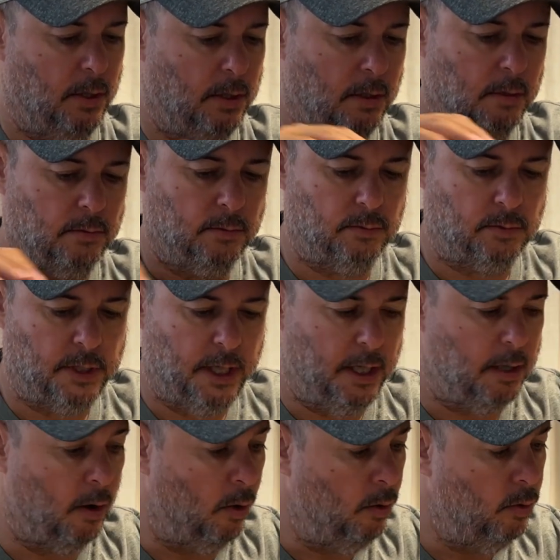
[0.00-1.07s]
Okay,
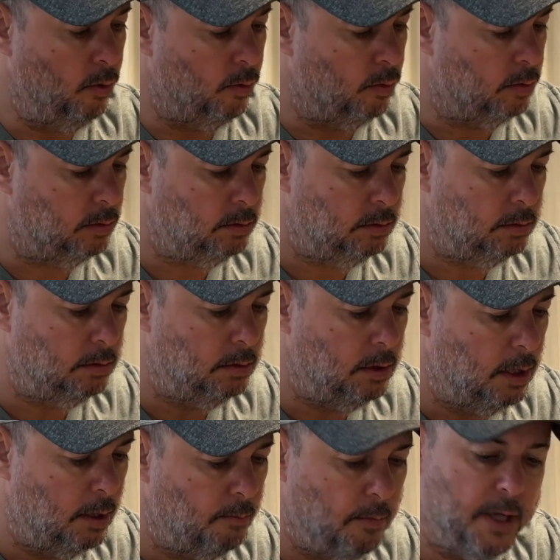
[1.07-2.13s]
oh,
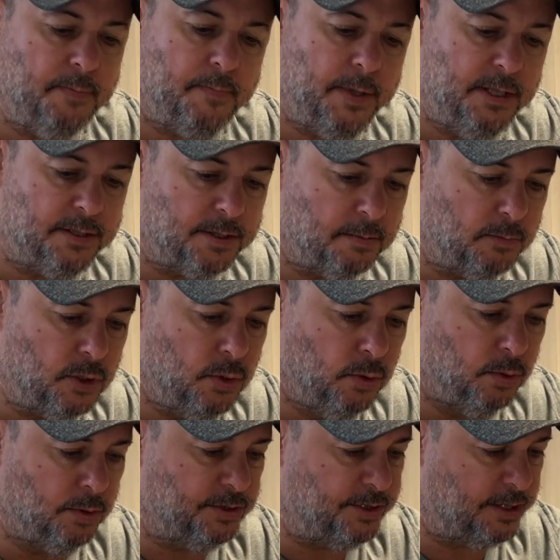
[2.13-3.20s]
might be some
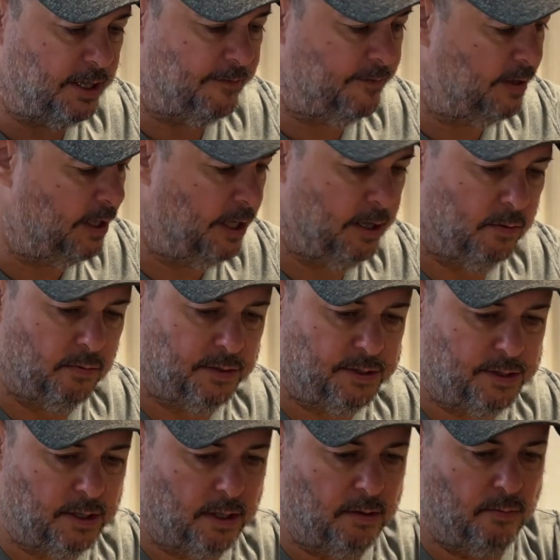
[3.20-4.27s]
cool stuff in here. We'll
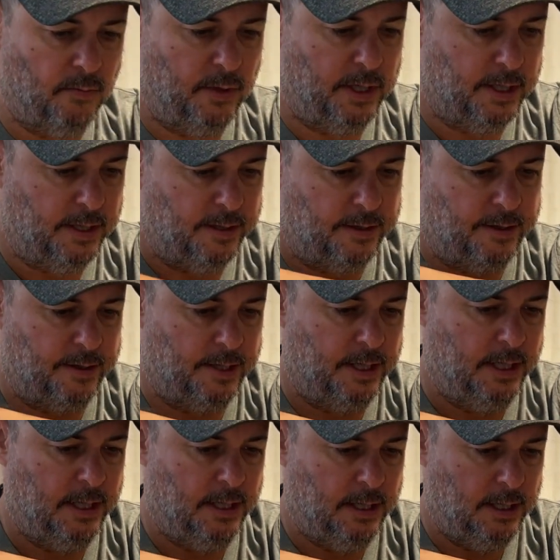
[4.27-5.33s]
start with,
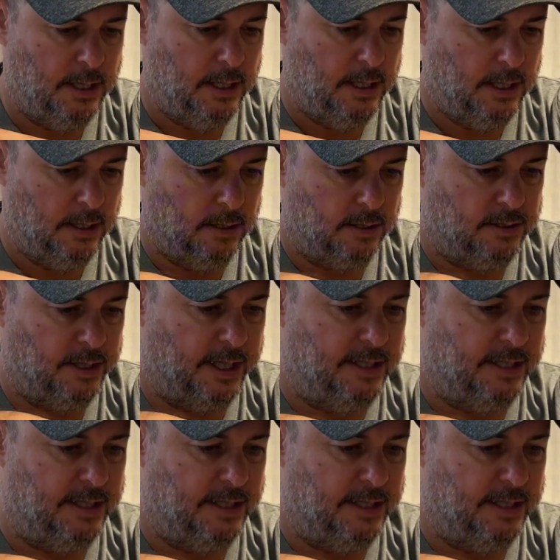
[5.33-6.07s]
looks like